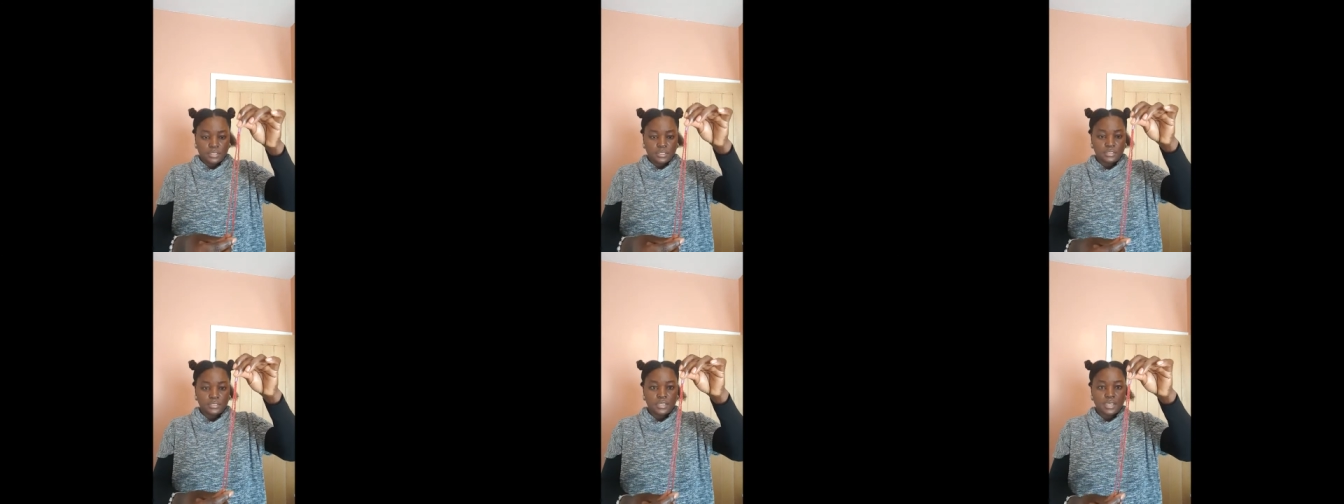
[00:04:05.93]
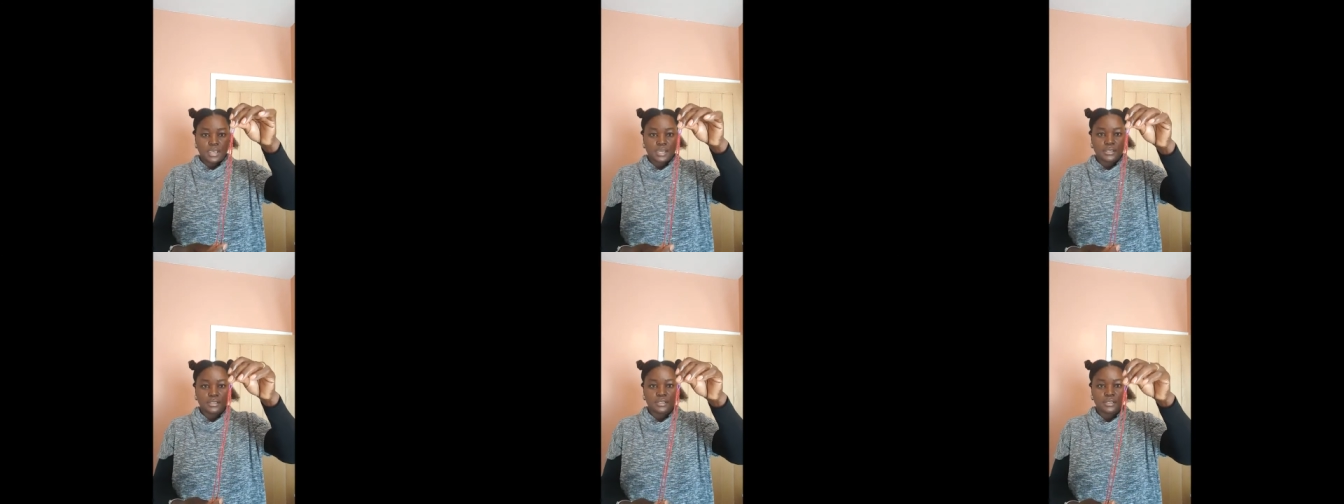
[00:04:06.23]

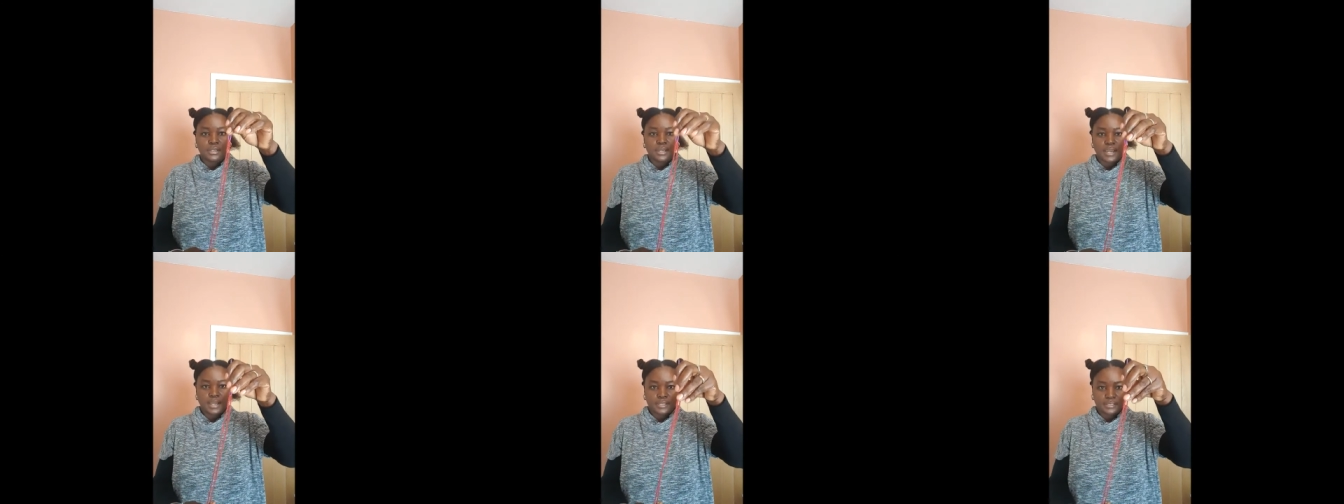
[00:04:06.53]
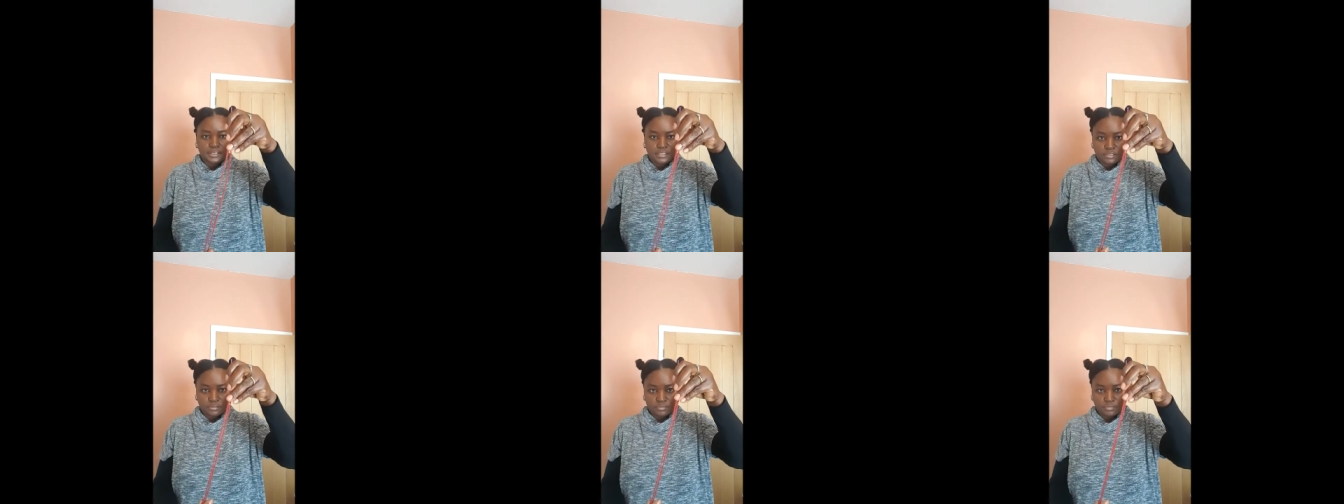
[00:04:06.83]
yarn in
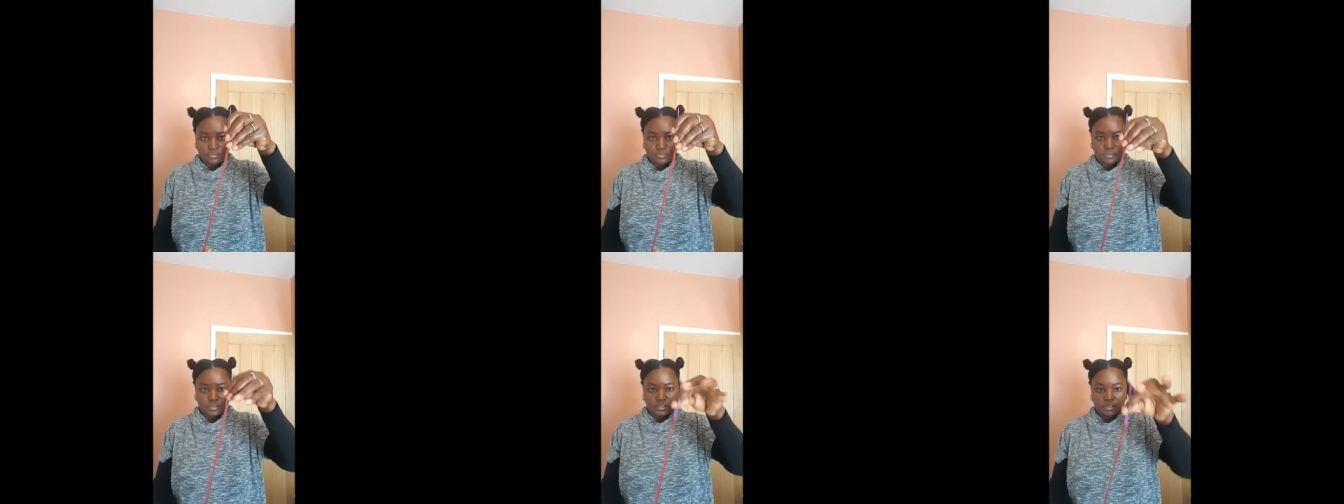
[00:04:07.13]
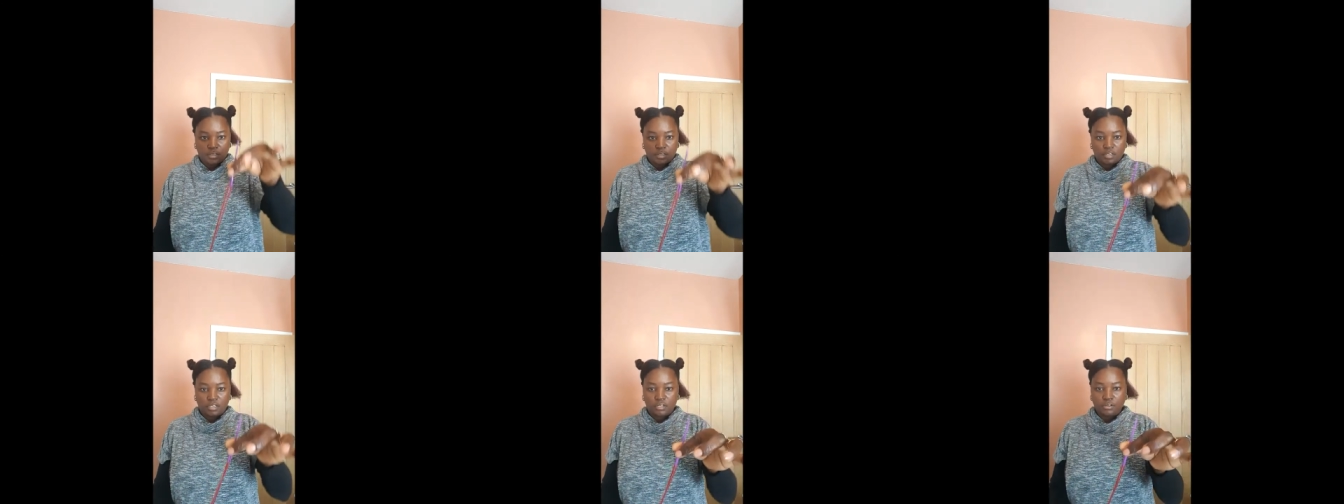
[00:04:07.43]
that
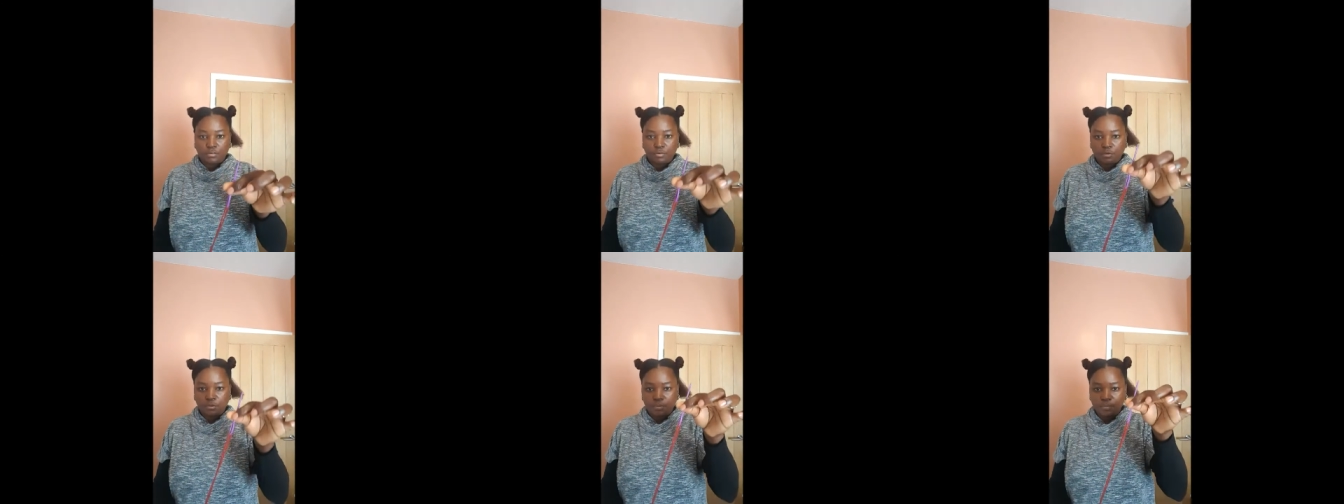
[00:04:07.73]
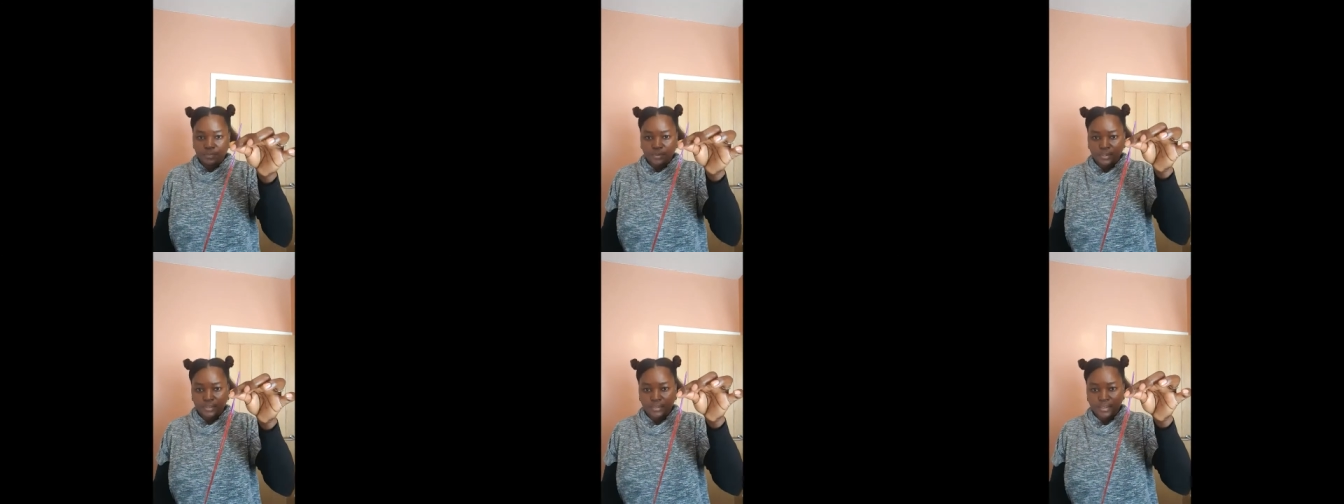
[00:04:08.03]
needle
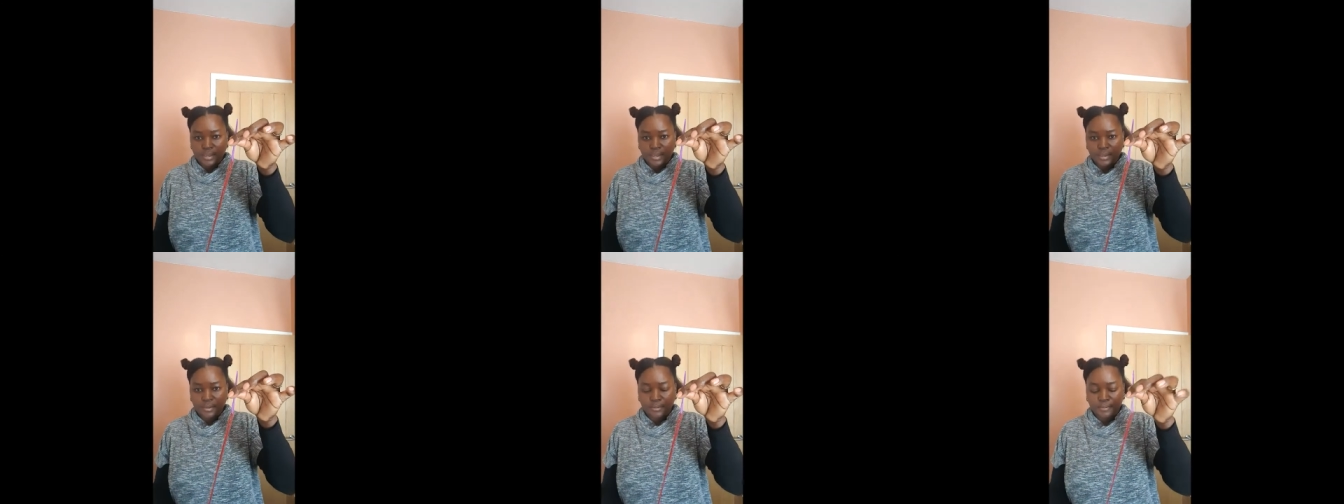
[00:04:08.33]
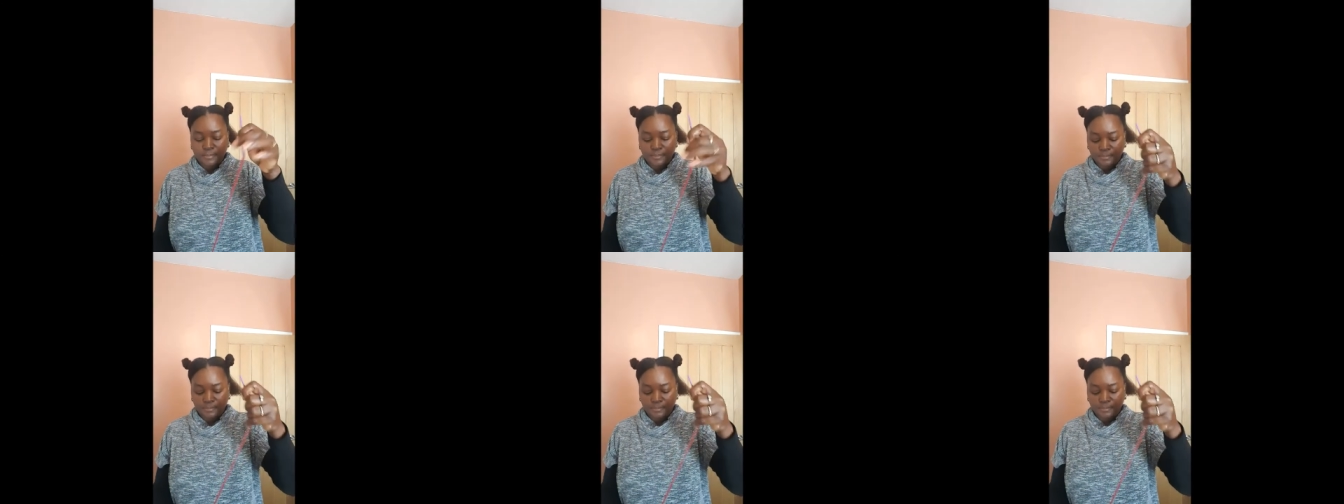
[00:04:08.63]
like that